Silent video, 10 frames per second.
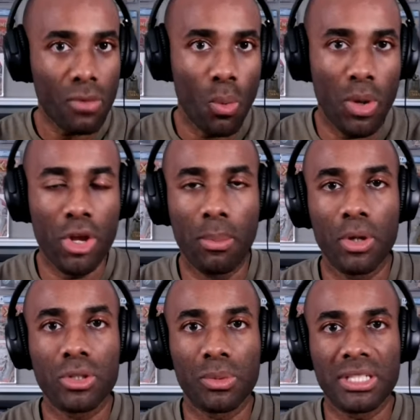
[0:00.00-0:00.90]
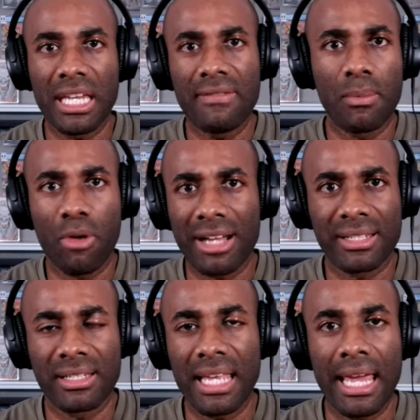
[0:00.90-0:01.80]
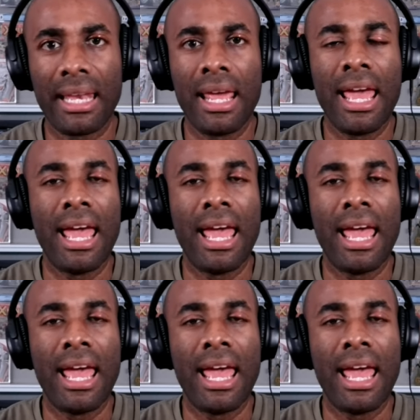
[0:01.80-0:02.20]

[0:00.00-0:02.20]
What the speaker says: when your books are received and processed in,